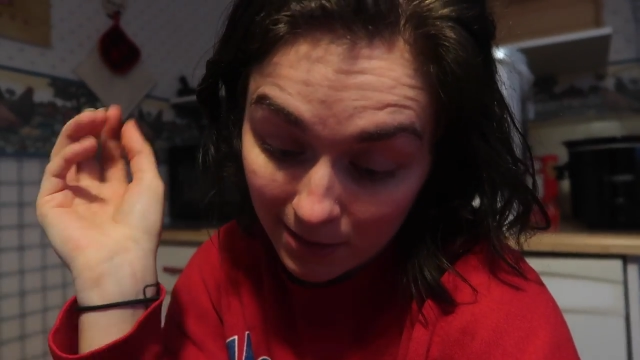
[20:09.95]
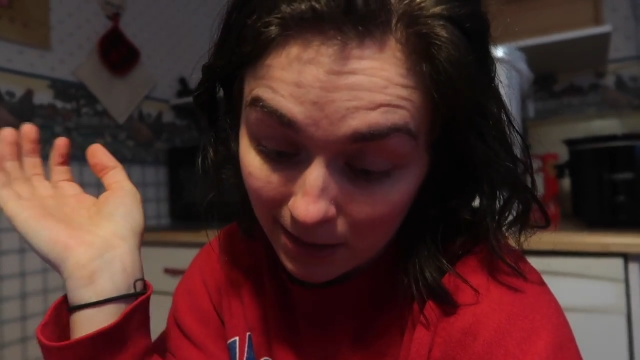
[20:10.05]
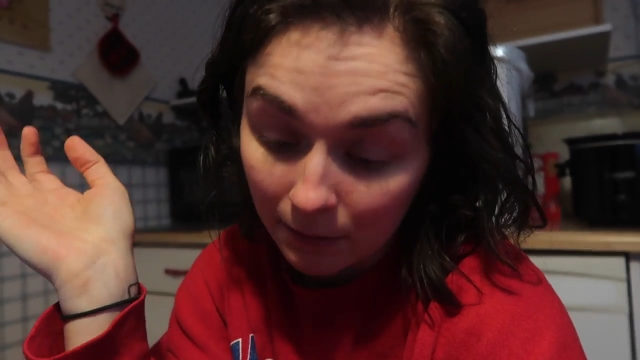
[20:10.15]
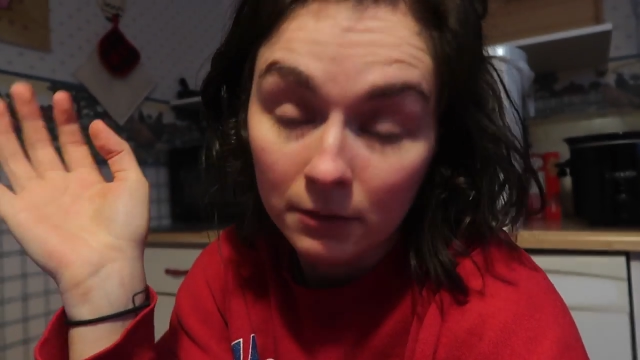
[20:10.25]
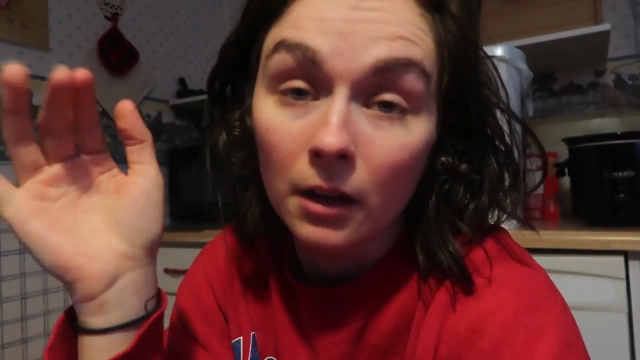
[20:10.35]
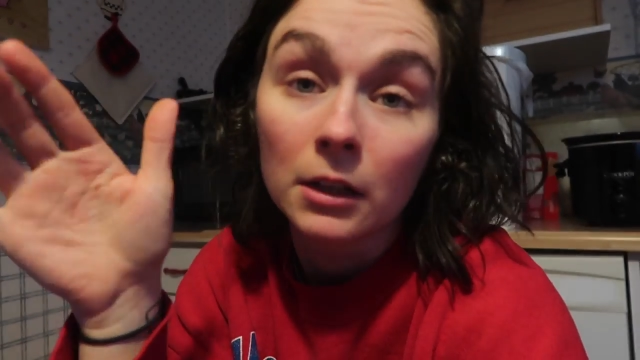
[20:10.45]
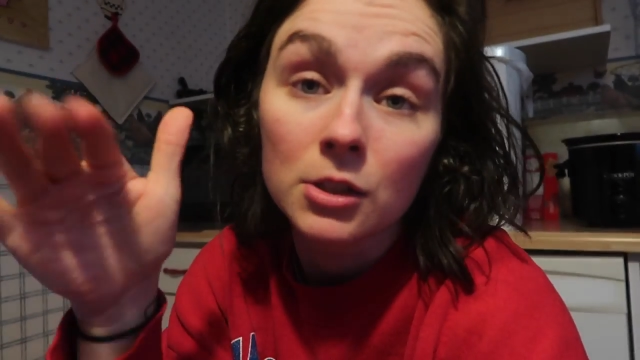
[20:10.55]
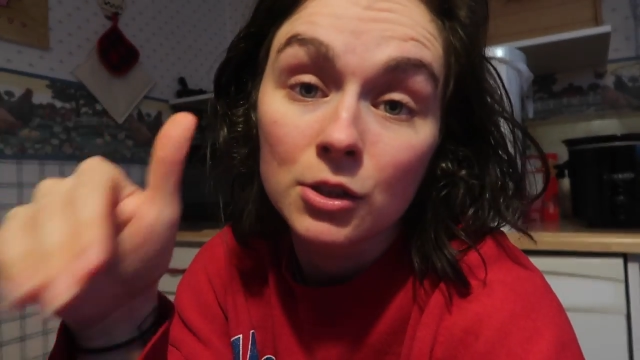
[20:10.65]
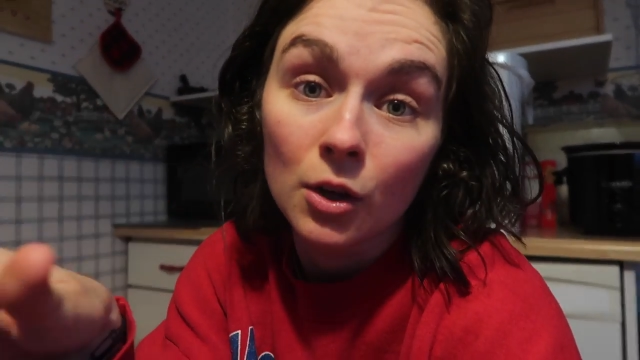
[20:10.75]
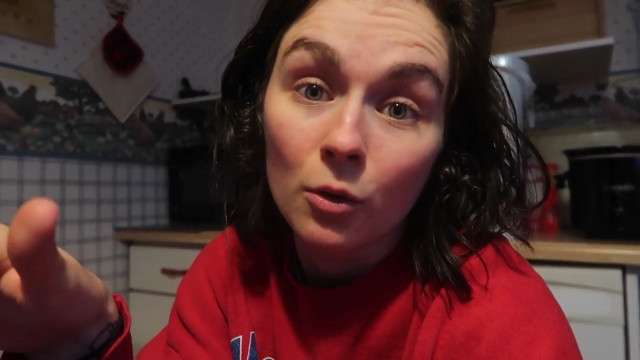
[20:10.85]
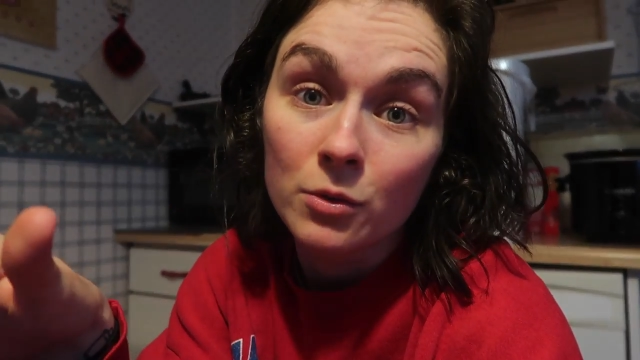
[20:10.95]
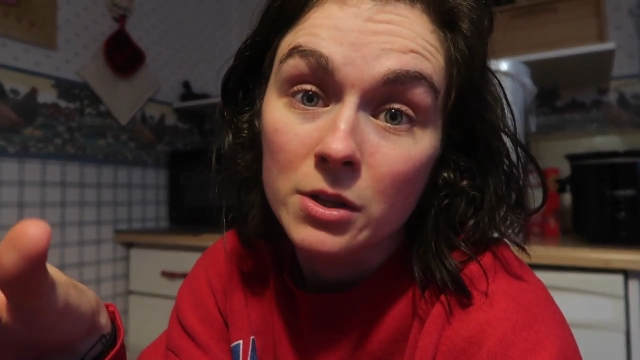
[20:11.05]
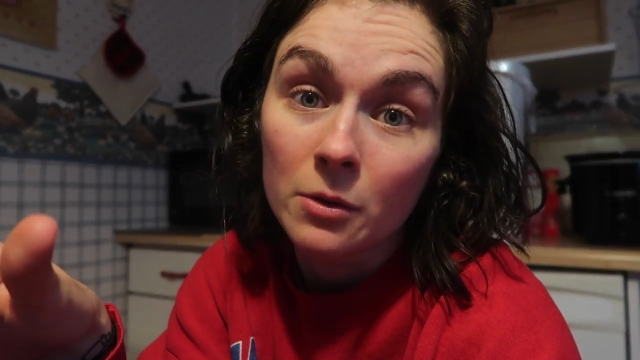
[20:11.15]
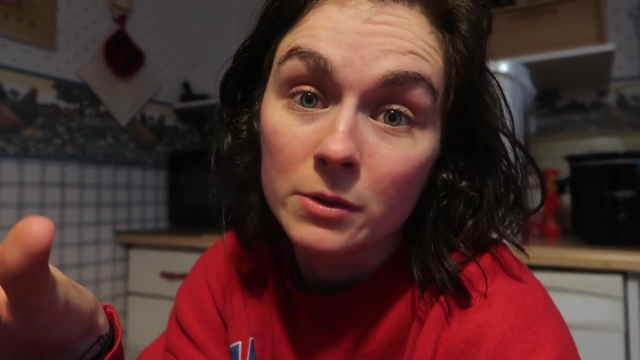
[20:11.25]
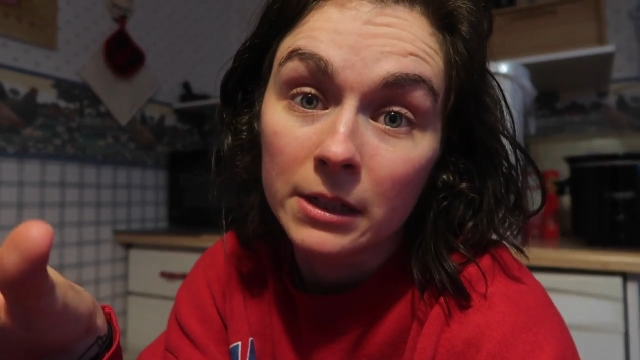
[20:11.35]
because I got so
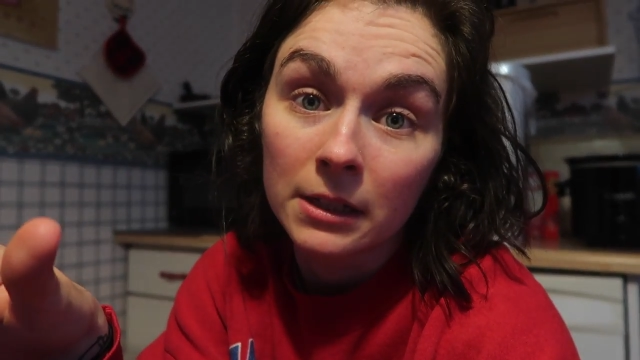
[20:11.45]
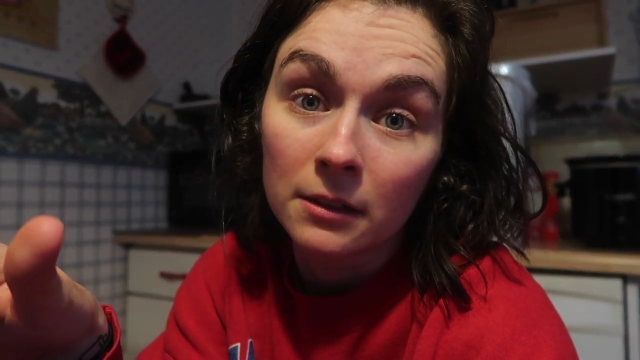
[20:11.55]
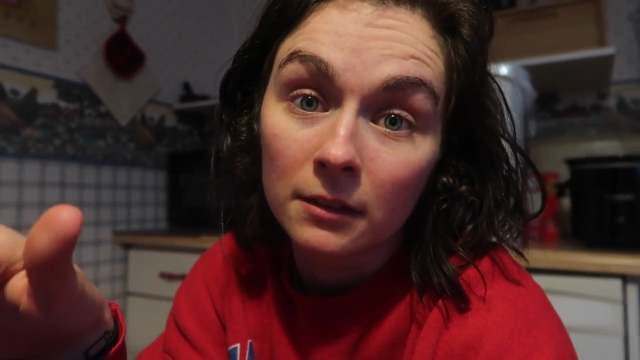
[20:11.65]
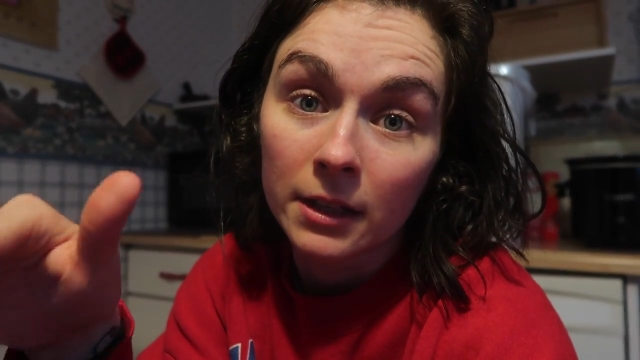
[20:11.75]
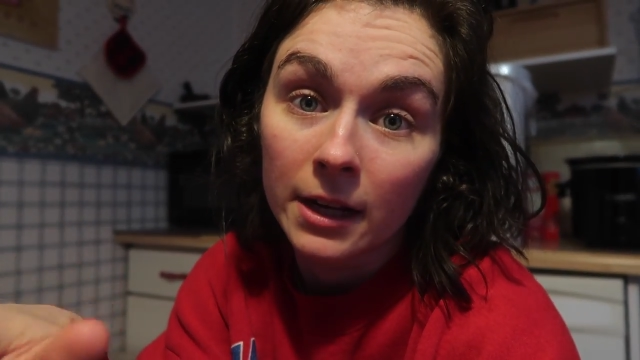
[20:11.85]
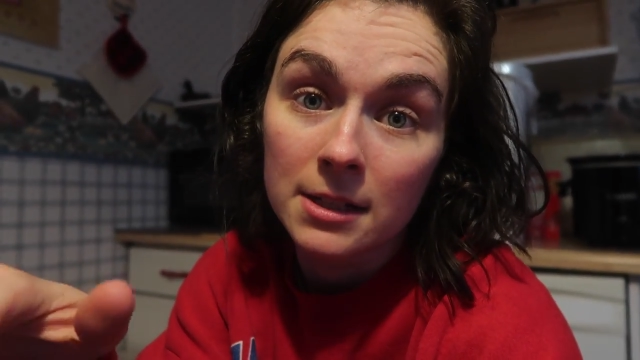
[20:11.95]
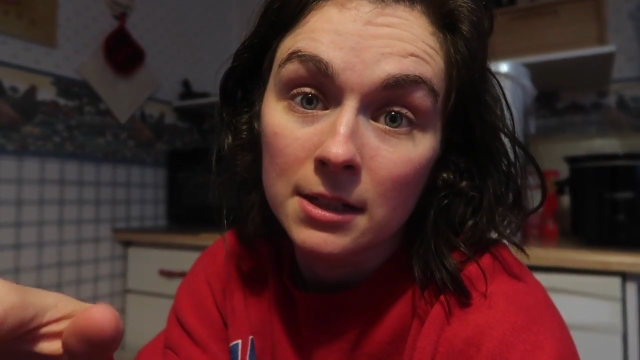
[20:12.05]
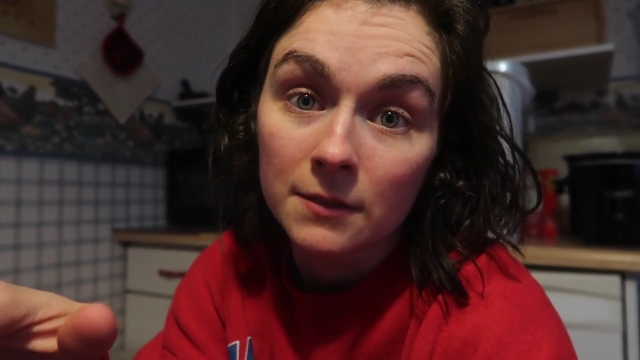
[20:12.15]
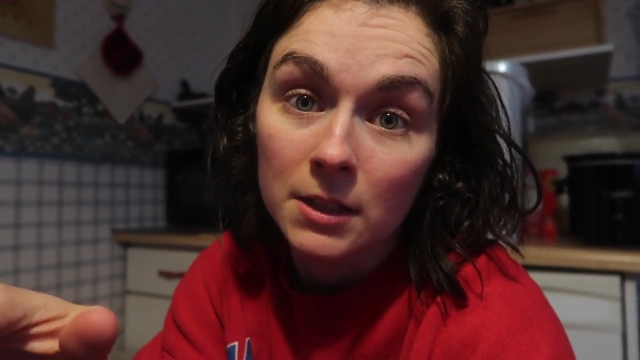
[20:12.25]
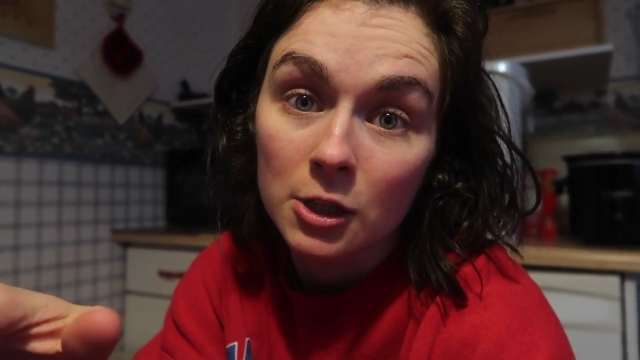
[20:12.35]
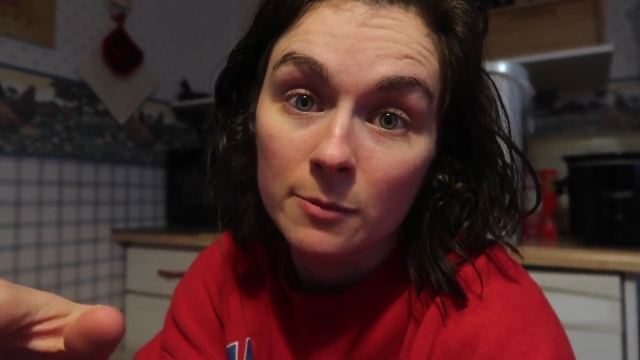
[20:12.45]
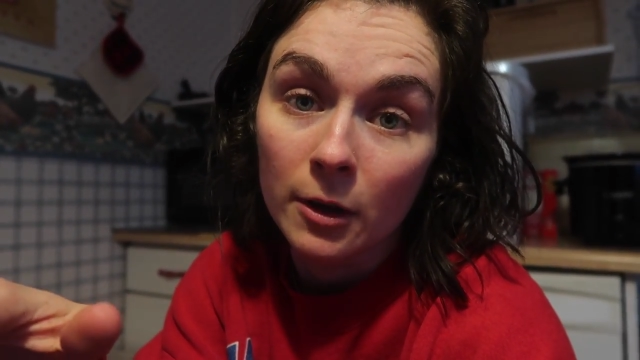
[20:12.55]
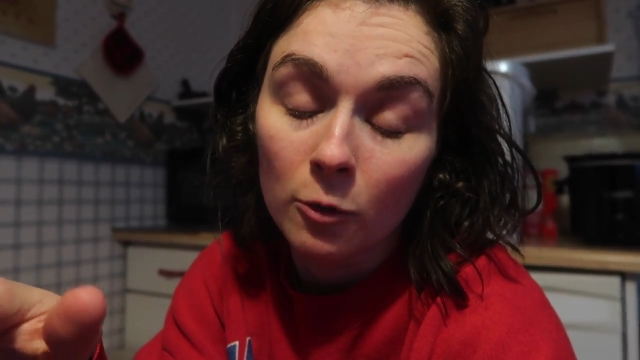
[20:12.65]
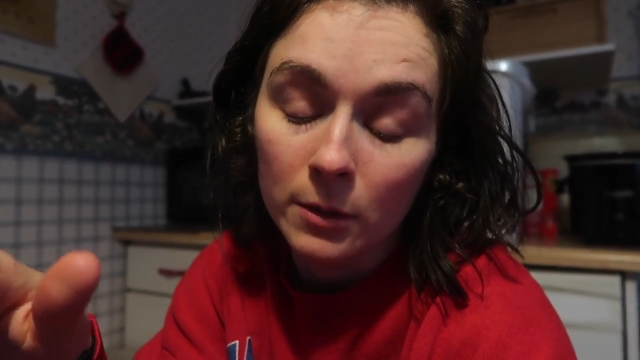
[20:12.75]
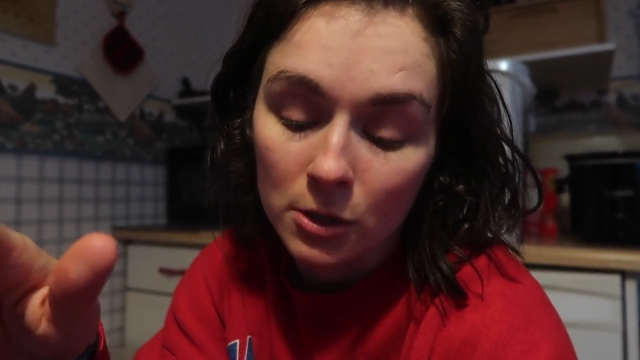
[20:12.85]
zoned in that I didn't even touch
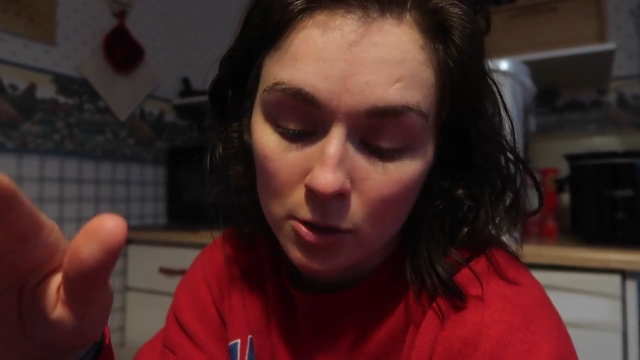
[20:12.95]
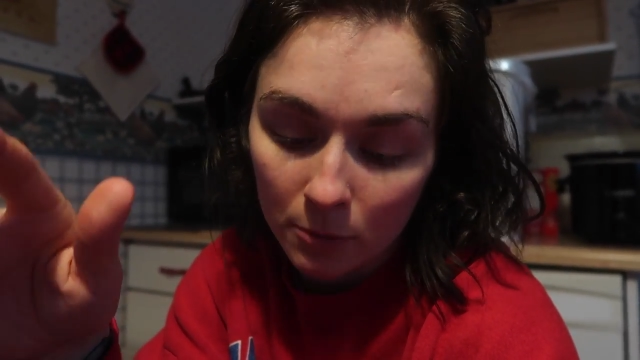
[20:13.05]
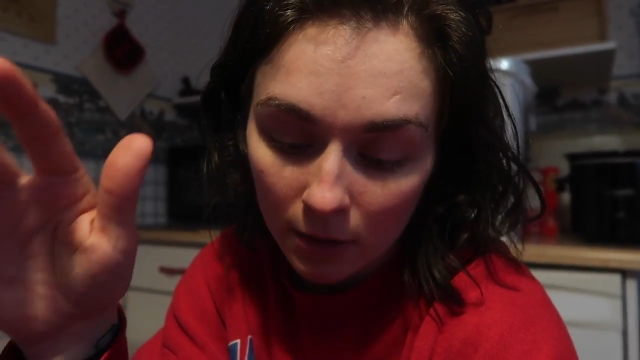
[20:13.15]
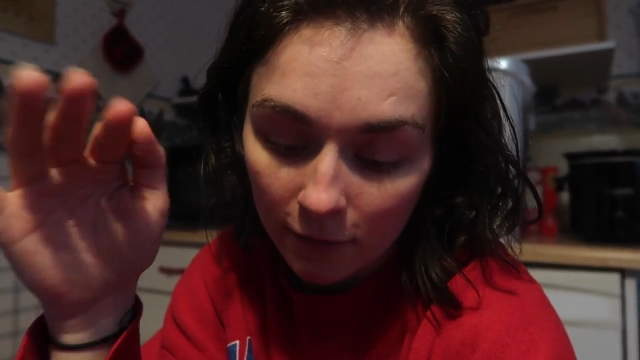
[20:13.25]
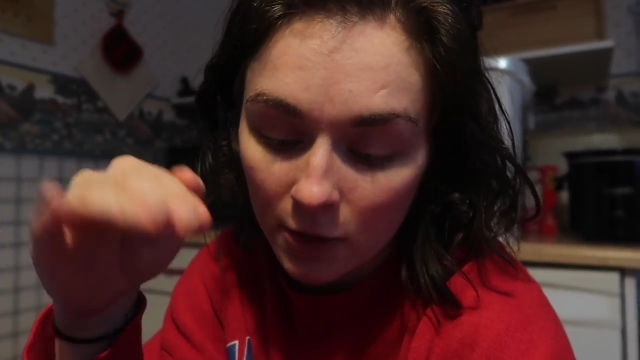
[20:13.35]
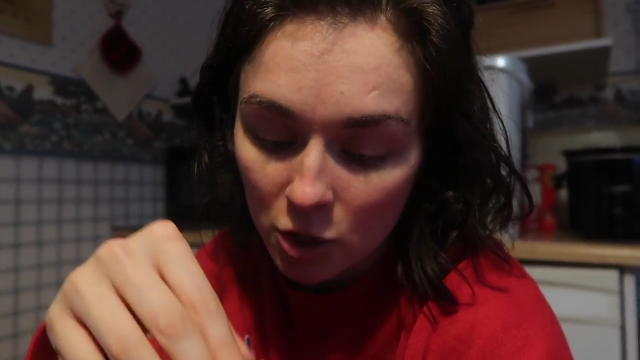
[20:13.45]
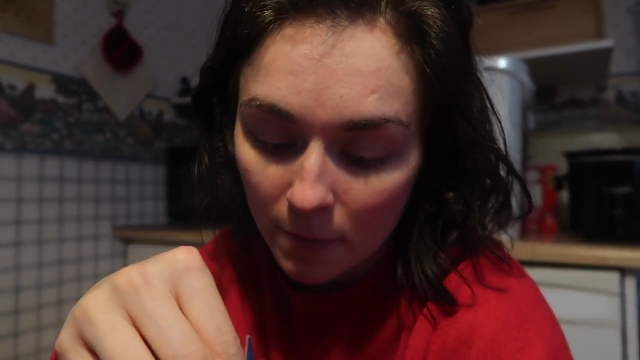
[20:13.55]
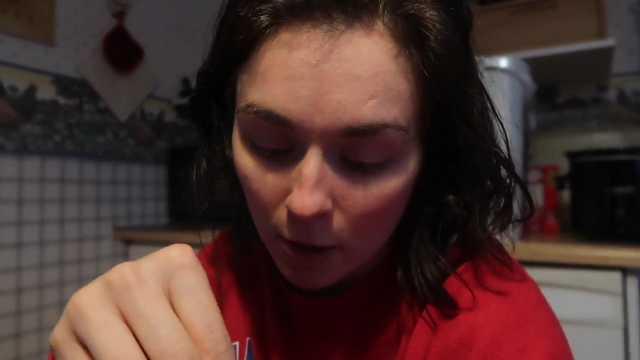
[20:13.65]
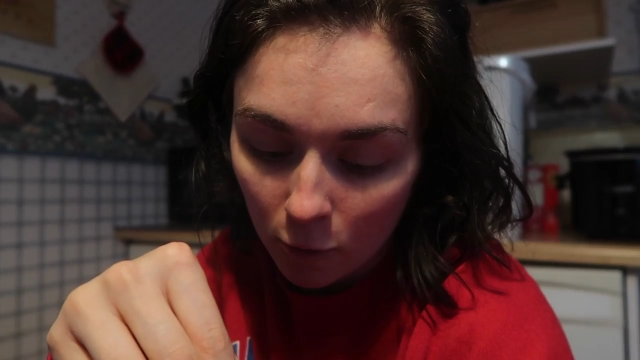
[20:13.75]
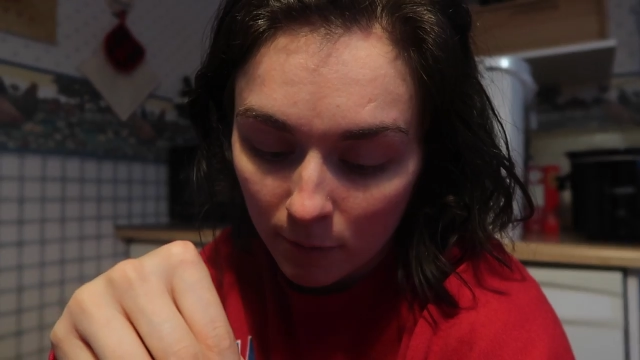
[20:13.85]
my oatmeal. So I'm gonna finish my